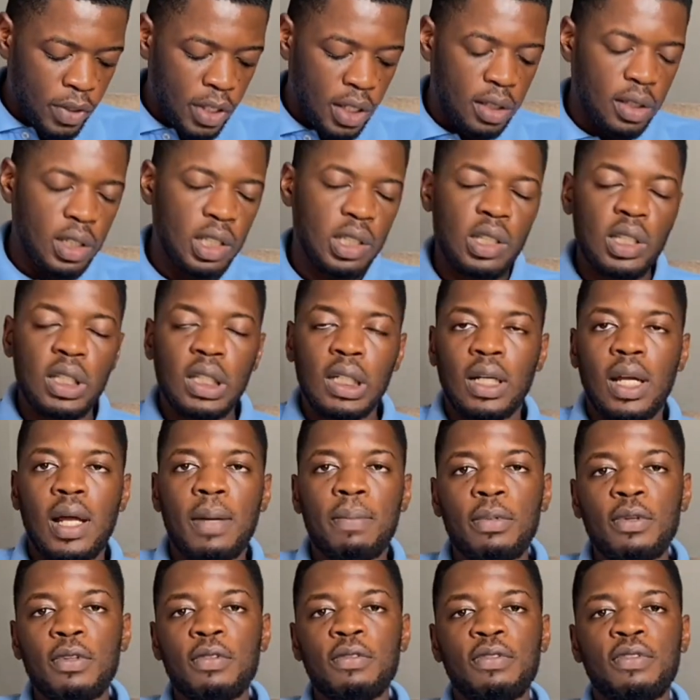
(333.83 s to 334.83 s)
The shrink
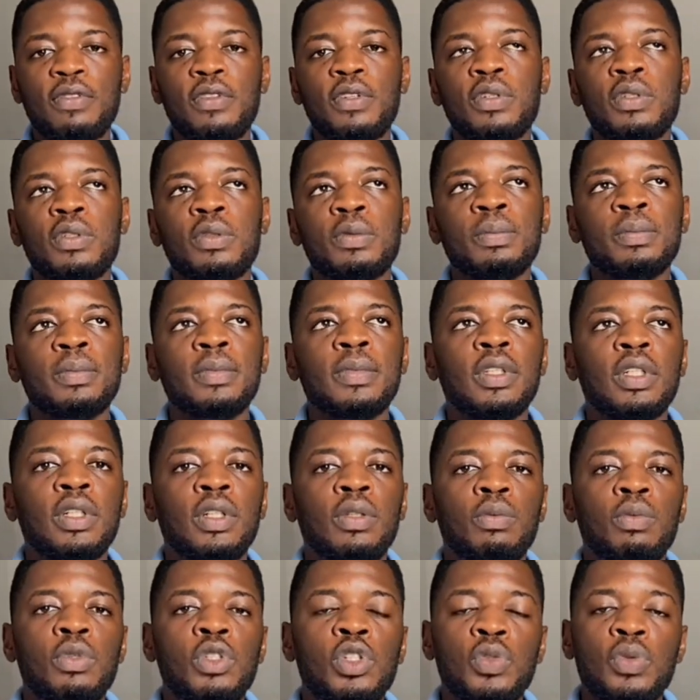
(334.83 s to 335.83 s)
wrapping film,
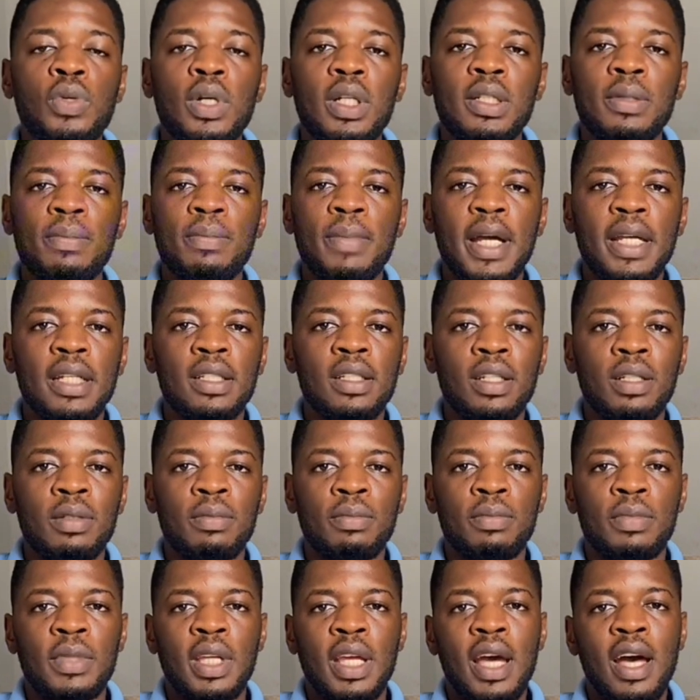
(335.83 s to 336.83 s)
we usually buy
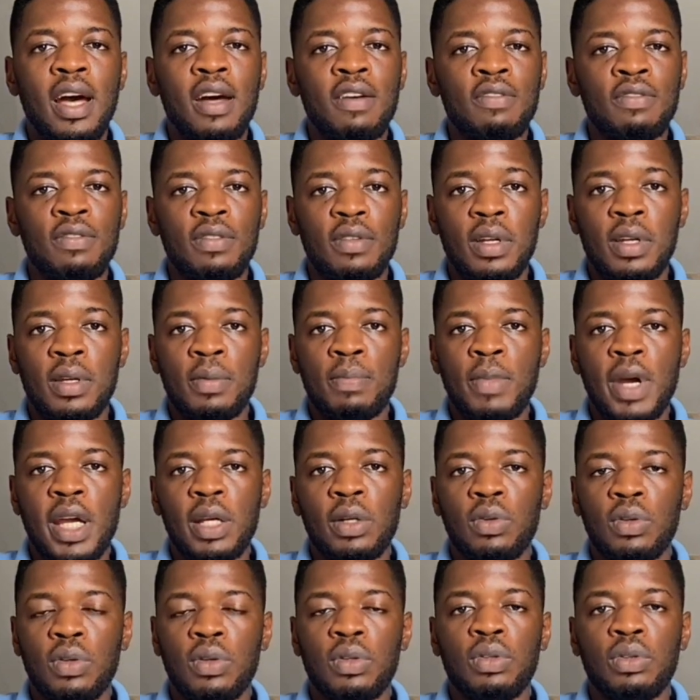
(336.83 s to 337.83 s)
them, they have a
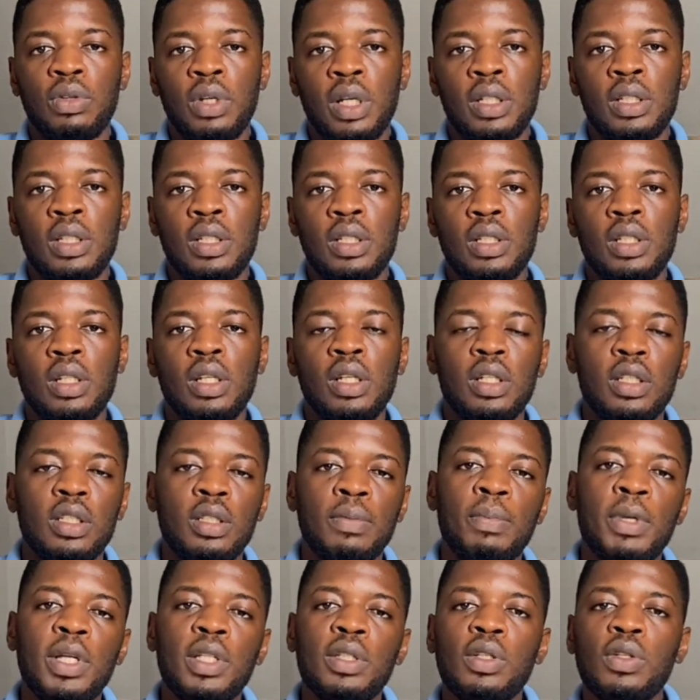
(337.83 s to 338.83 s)
micron range
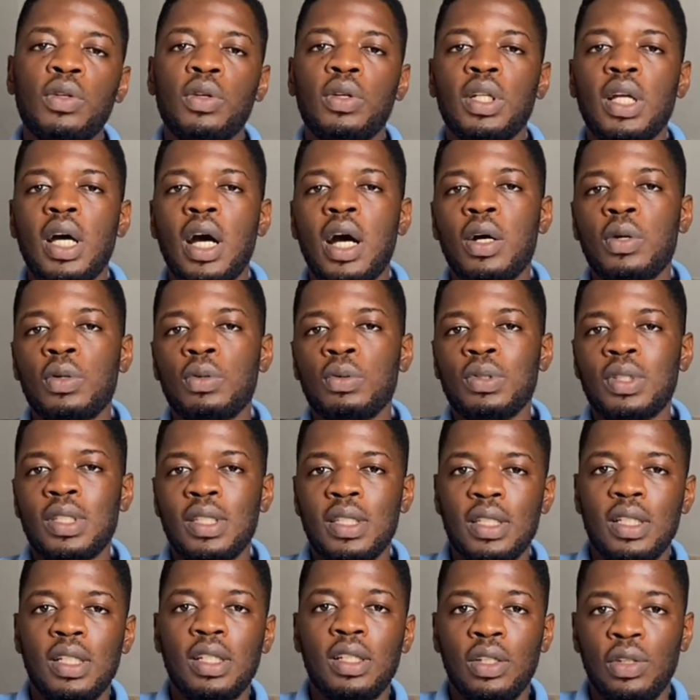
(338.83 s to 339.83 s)
depending on how
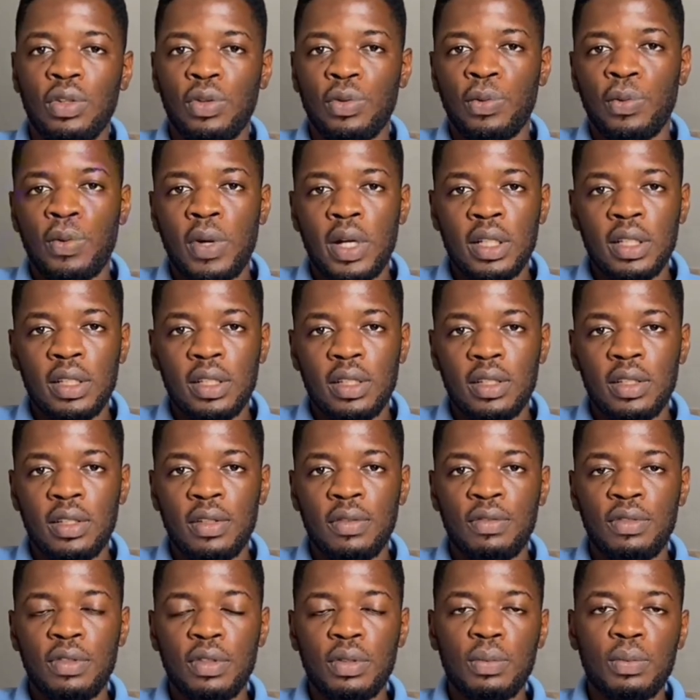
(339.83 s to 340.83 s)
thick you want the
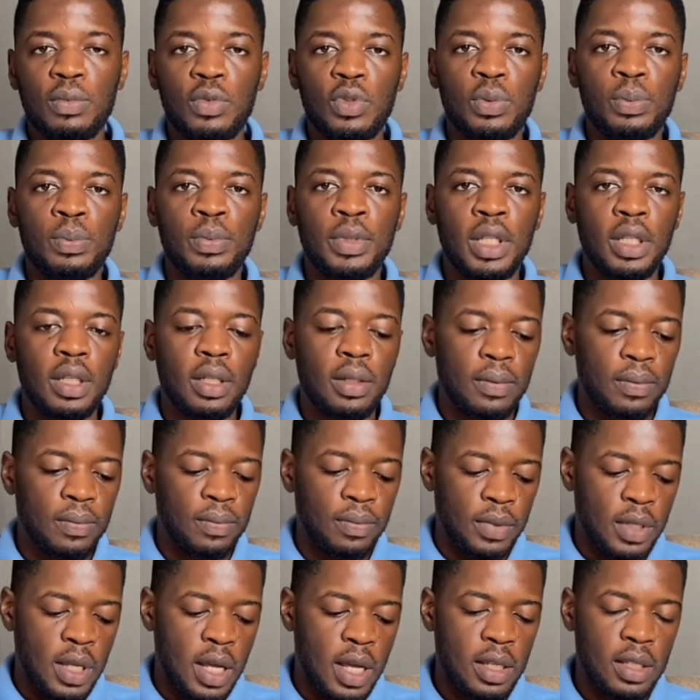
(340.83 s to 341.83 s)
film to be.
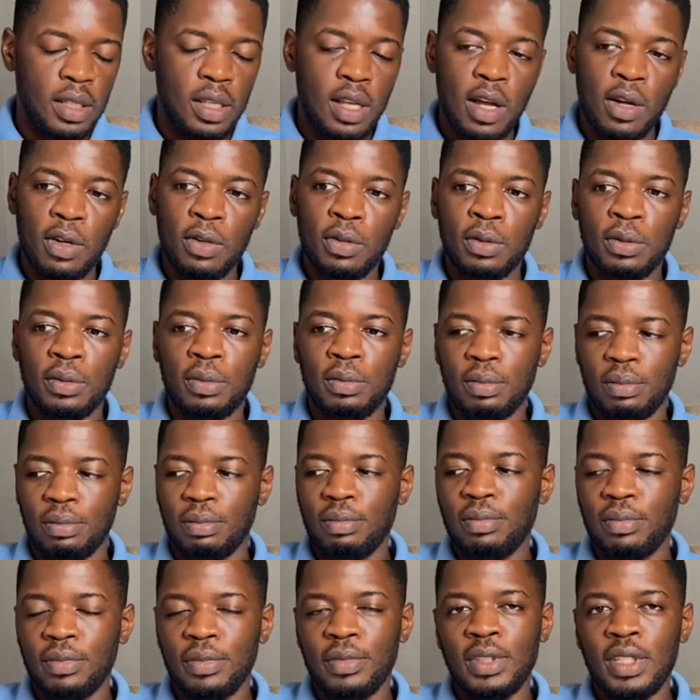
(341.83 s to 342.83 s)
That's how
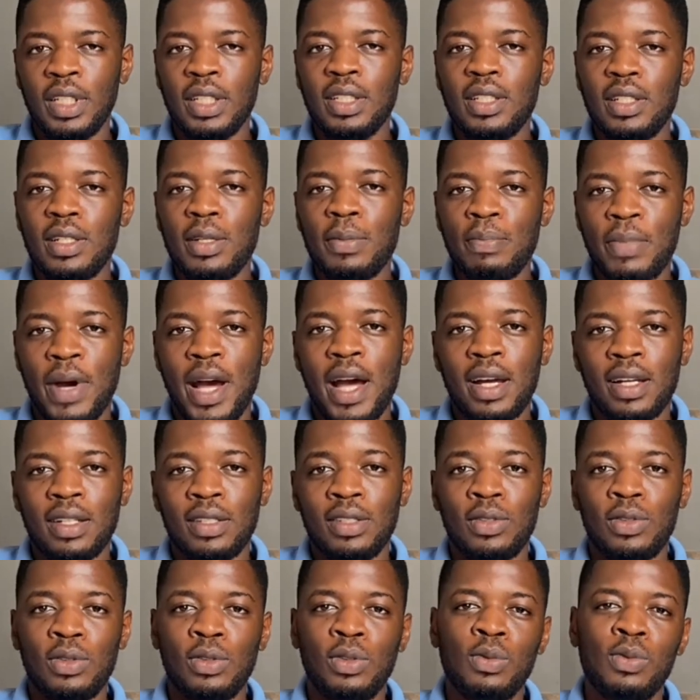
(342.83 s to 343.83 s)
neatly
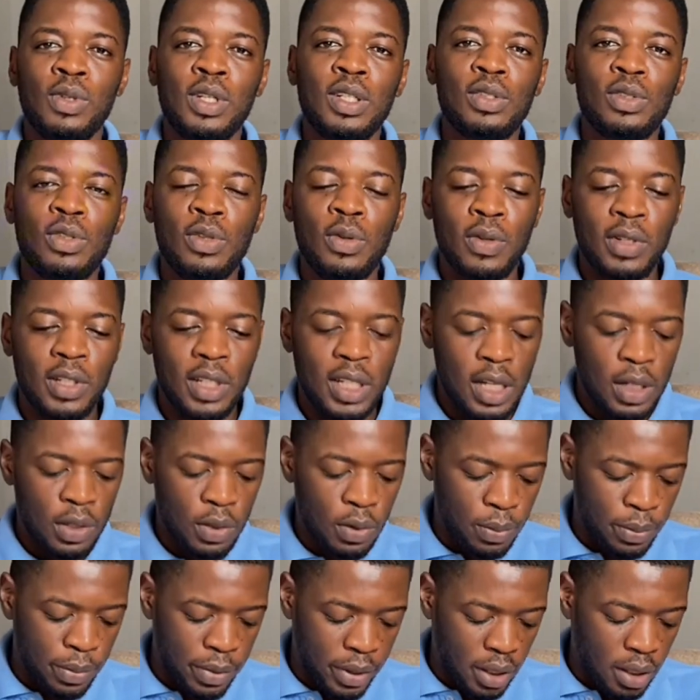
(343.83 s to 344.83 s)
packed you want your water
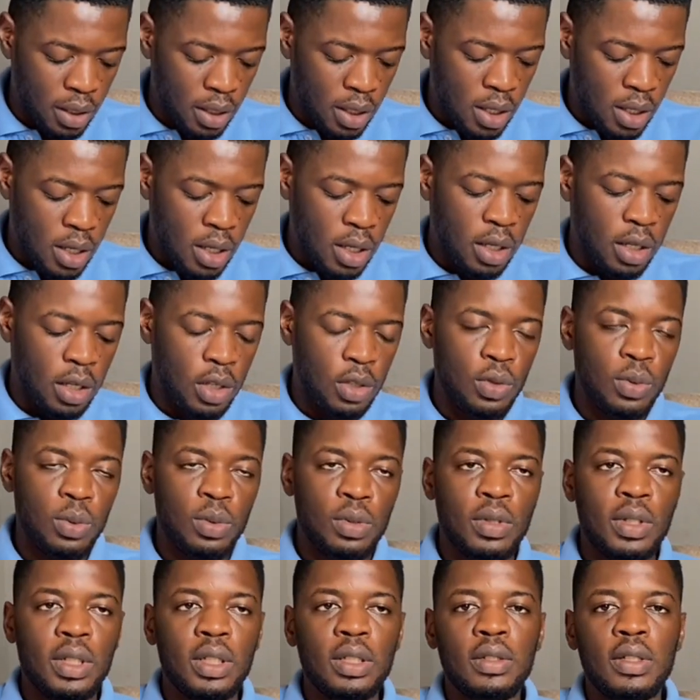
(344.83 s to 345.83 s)
to be. It
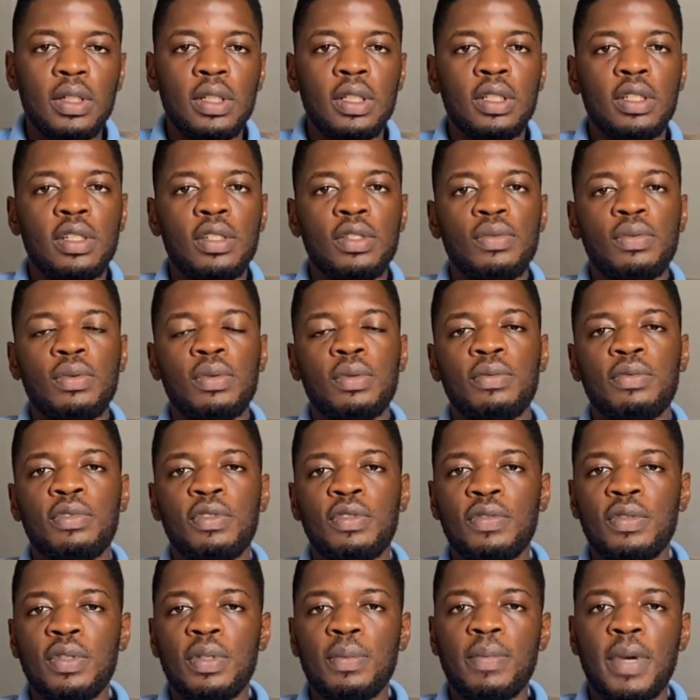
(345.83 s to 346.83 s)
usually ranges from
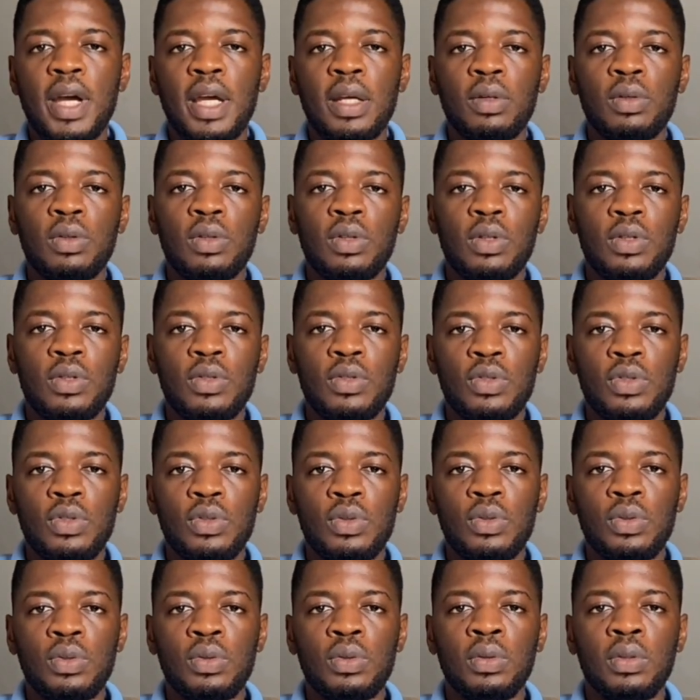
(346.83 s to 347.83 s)
50
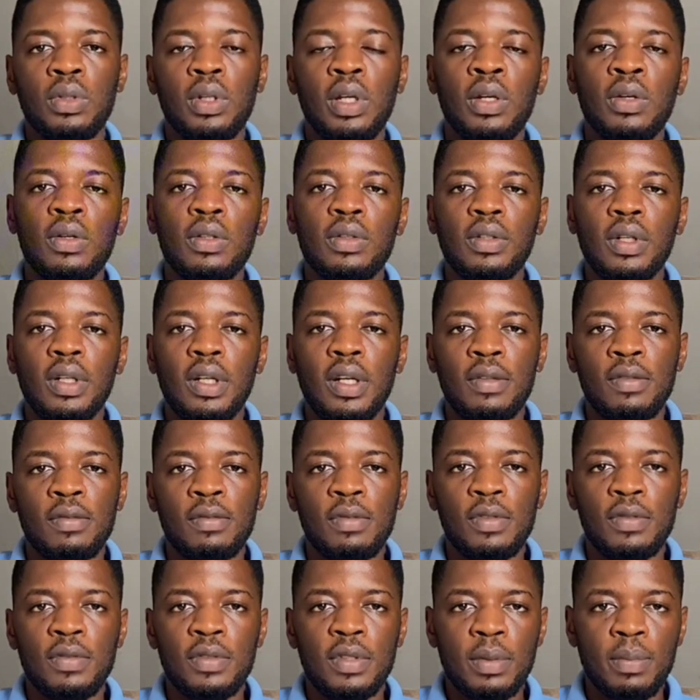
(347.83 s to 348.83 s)
microns to
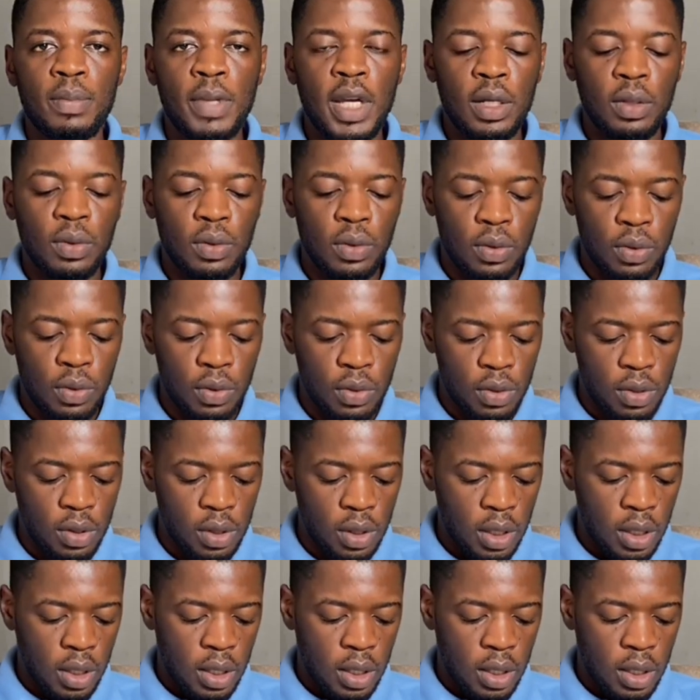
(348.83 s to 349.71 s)
150 microns.